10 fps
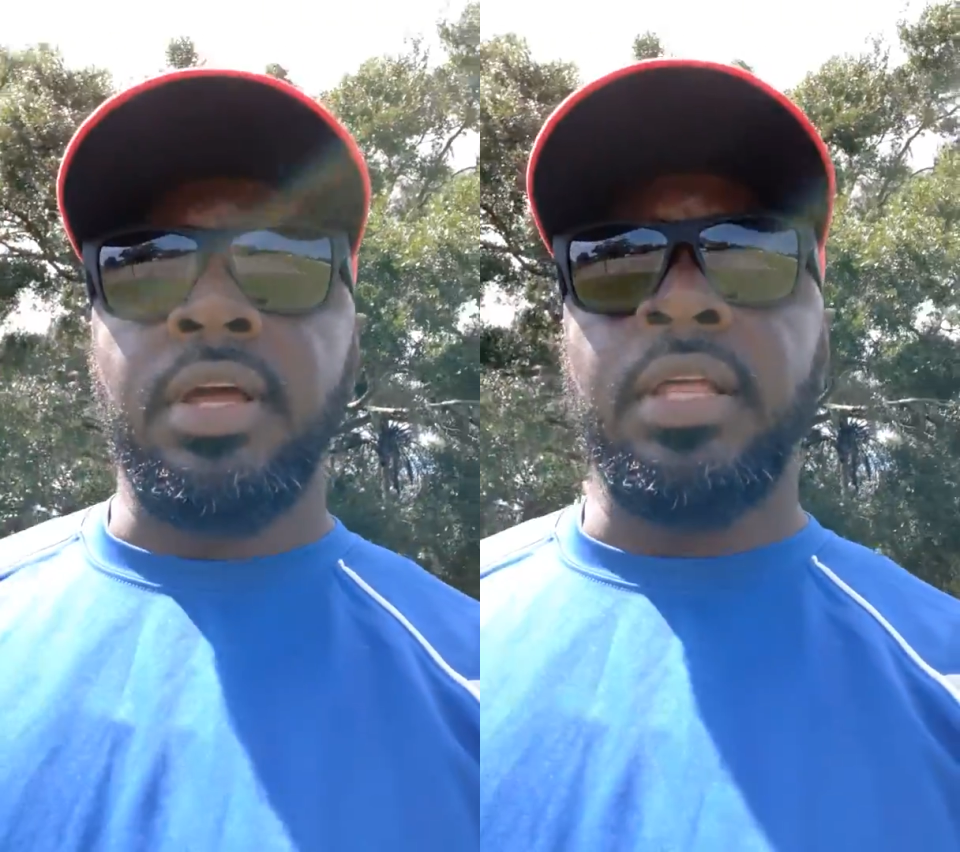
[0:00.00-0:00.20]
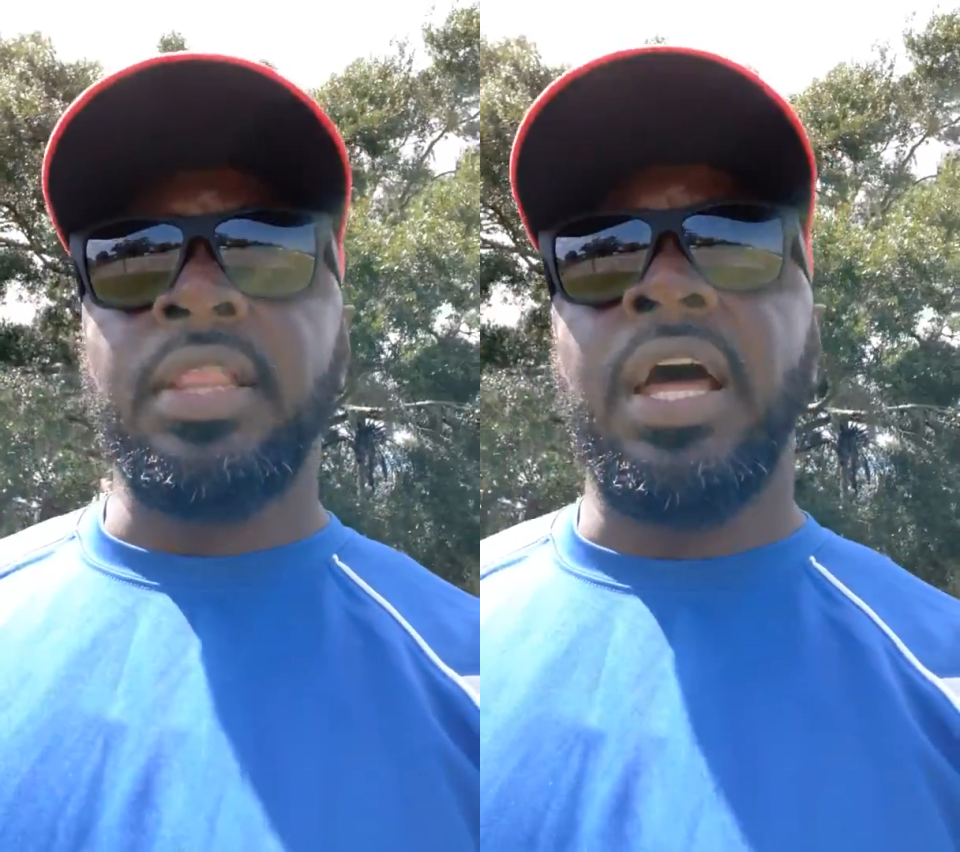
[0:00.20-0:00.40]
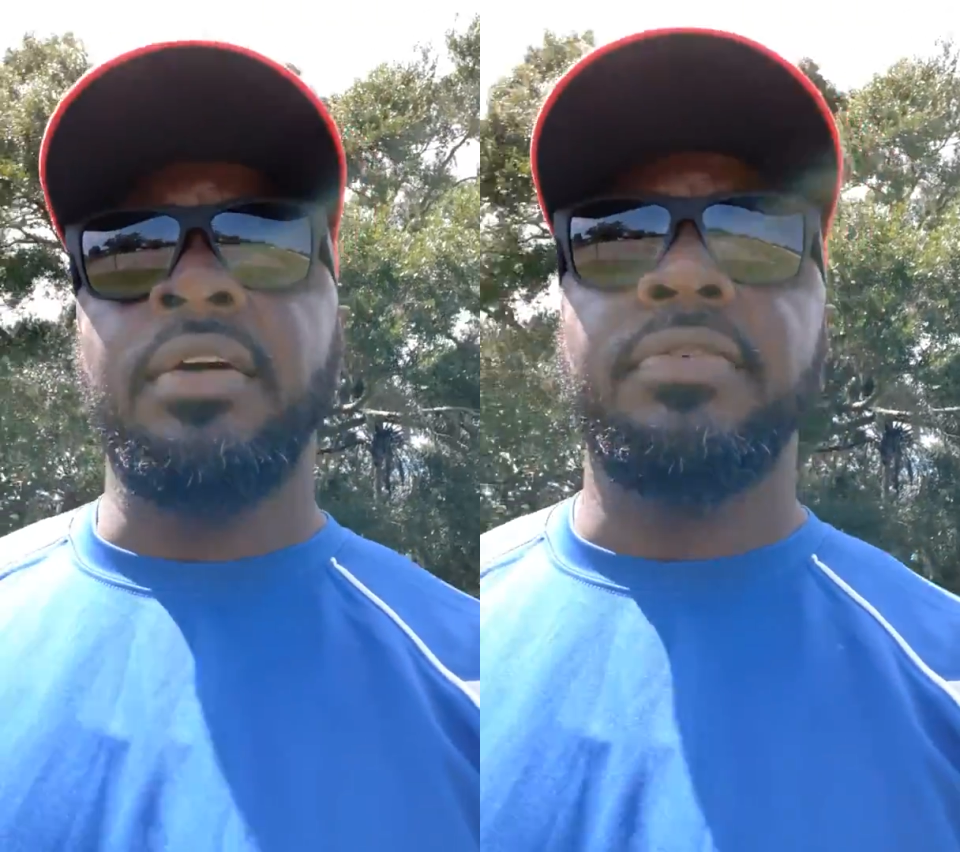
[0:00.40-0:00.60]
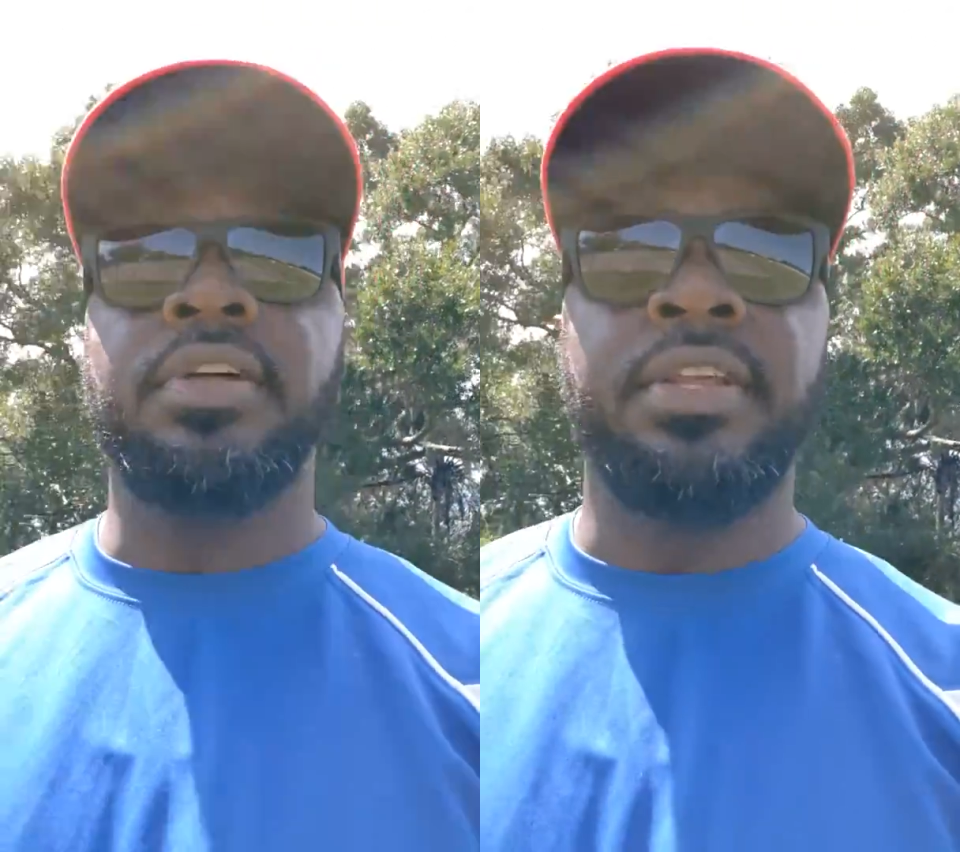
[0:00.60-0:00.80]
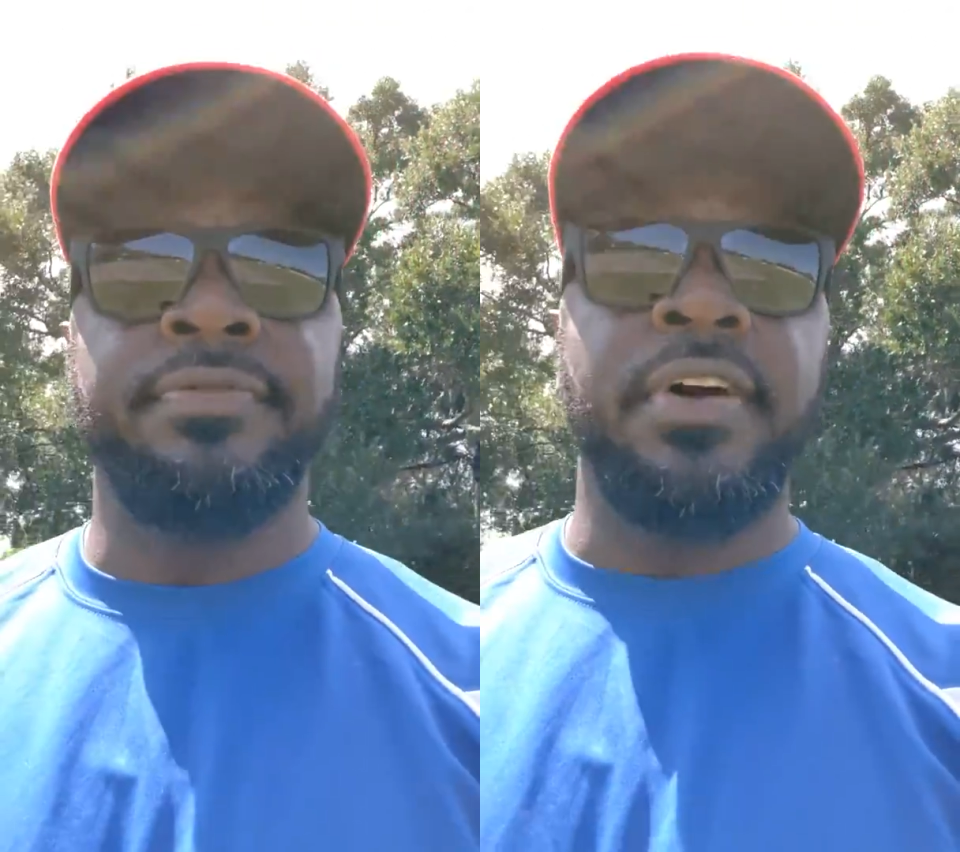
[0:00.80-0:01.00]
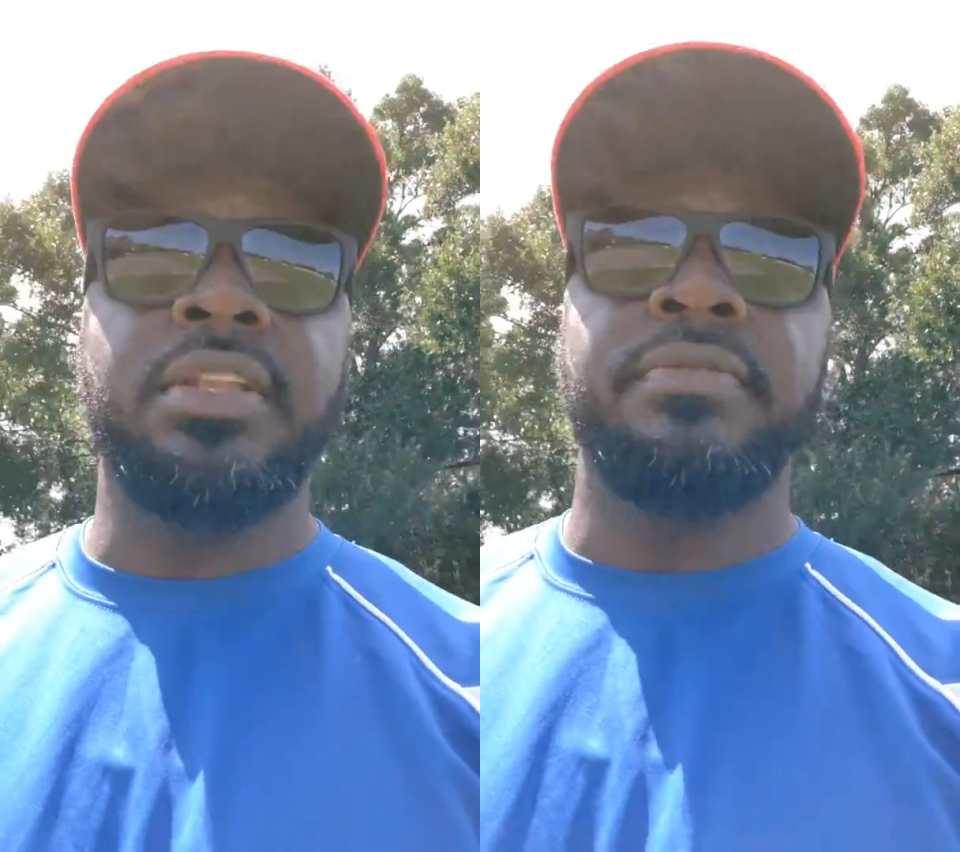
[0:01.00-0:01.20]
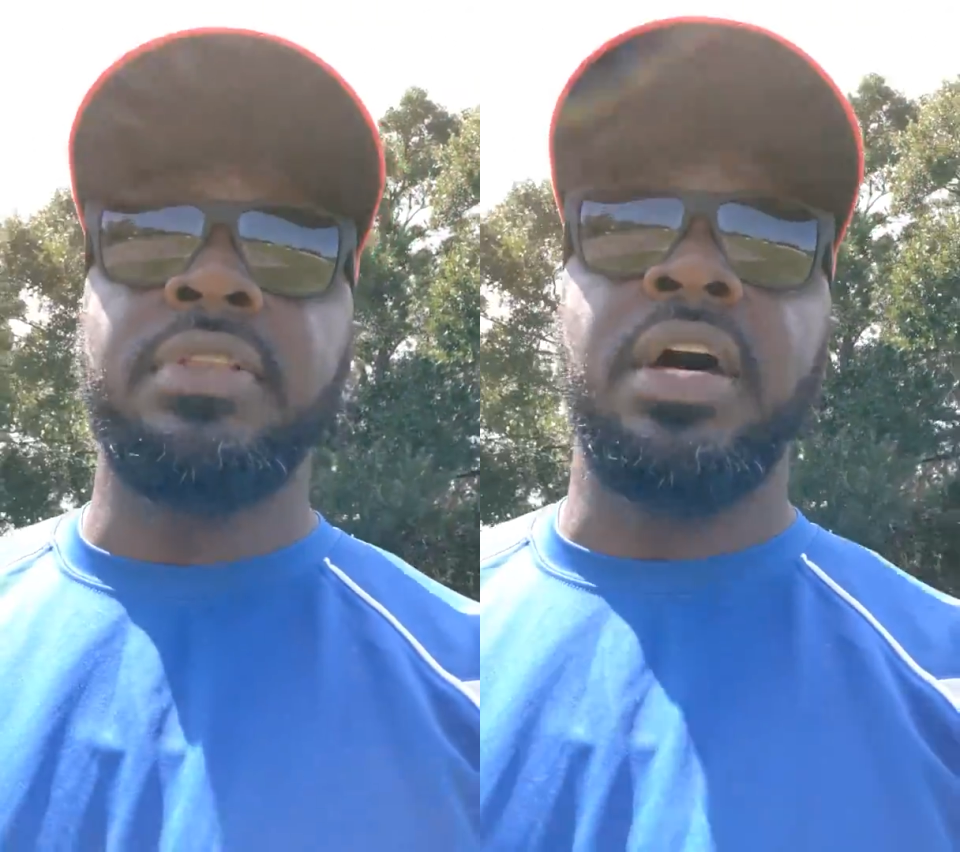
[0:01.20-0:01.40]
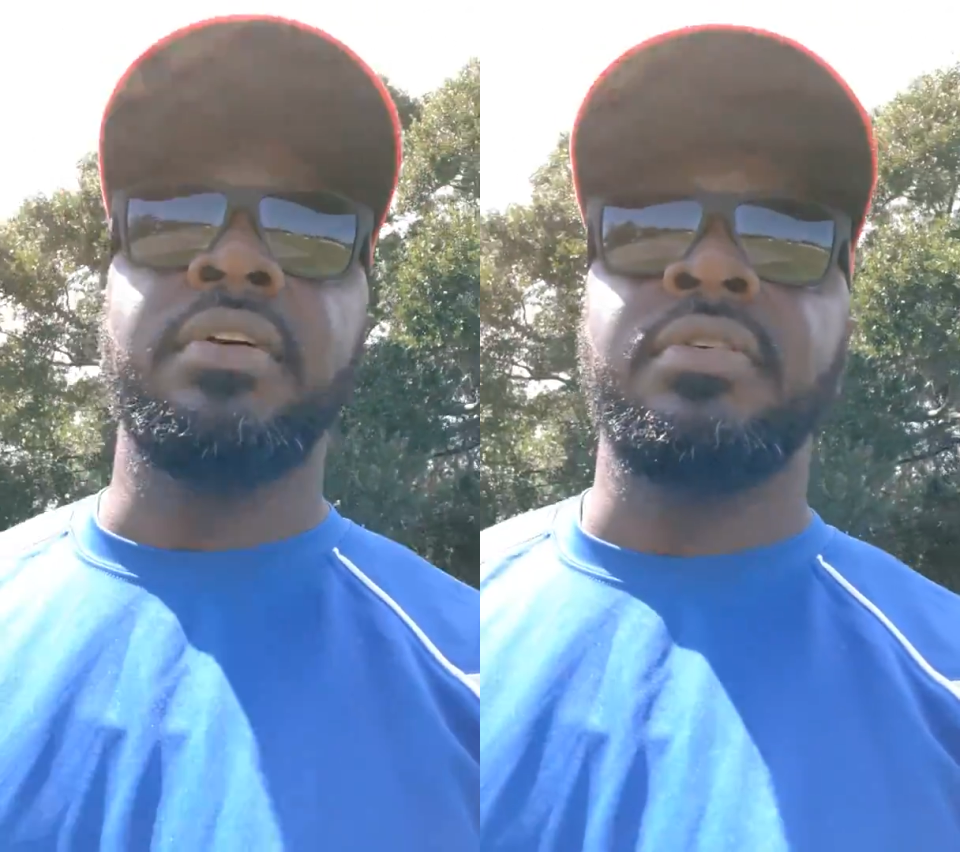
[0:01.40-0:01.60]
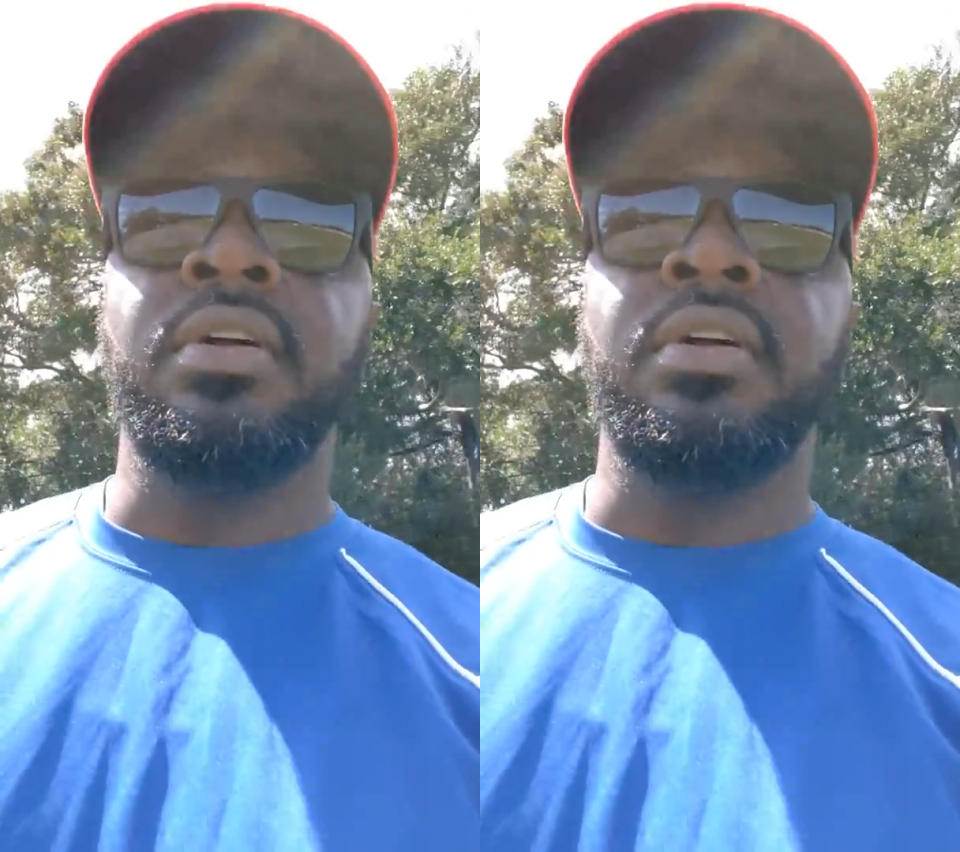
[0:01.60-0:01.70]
life, an effective life.